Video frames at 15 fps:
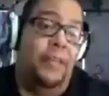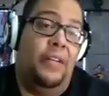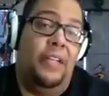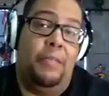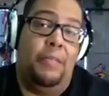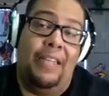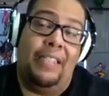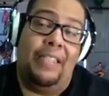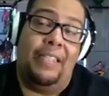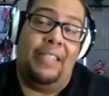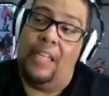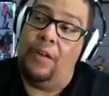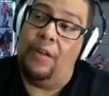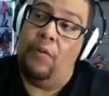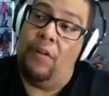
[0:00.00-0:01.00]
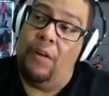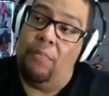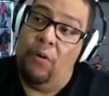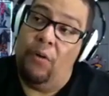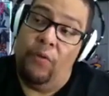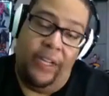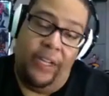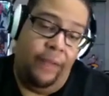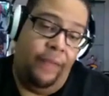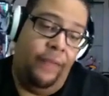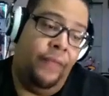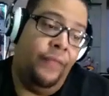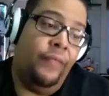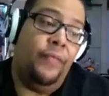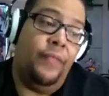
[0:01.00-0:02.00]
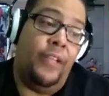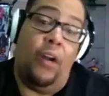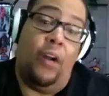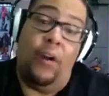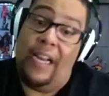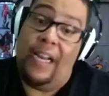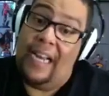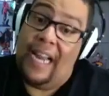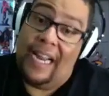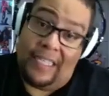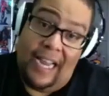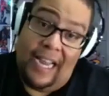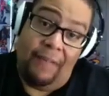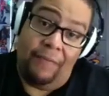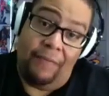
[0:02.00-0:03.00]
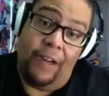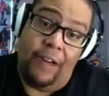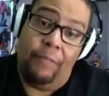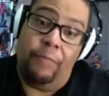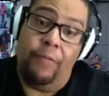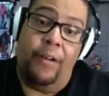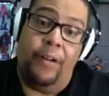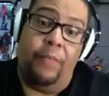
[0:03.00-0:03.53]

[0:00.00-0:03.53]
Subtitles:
Especially since they're doing a movie, in that time frame, pretty much.